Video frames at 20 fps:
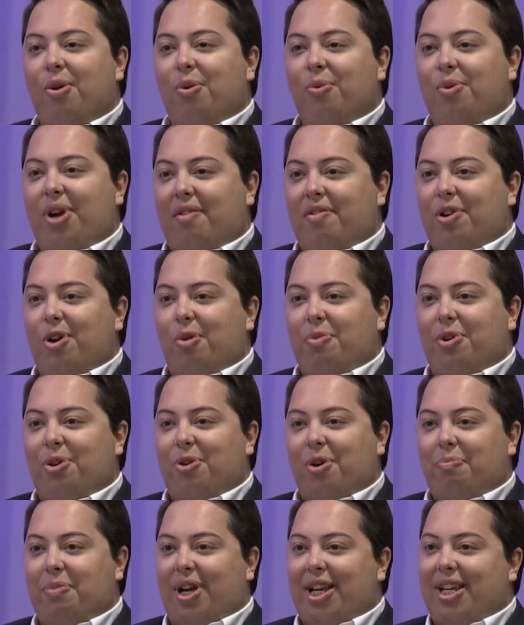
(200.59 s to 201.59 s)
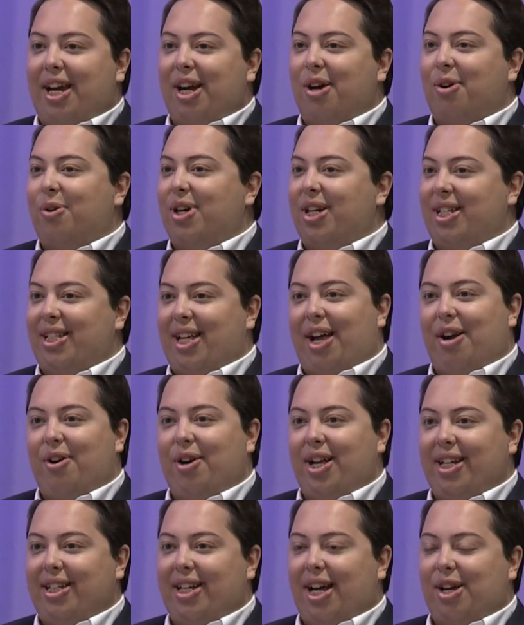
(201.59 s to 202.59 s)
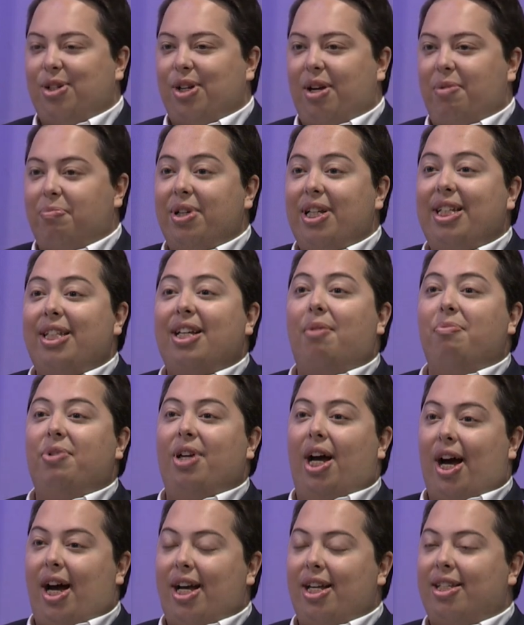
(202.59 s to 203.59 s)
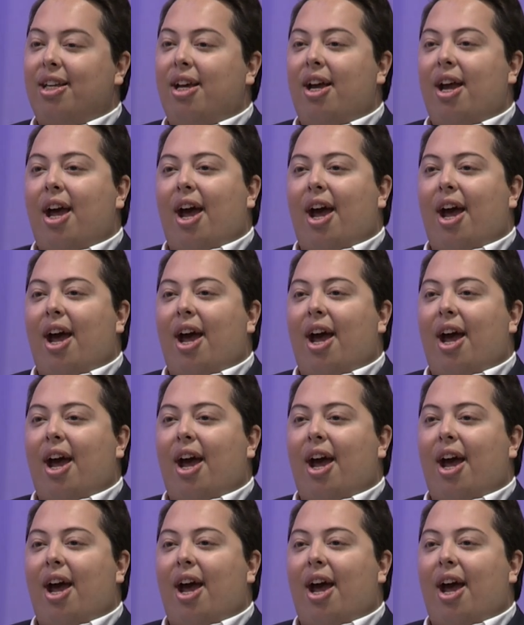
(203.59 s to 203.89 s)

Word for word: we have an open door Monday or a Saturday session, please come to us.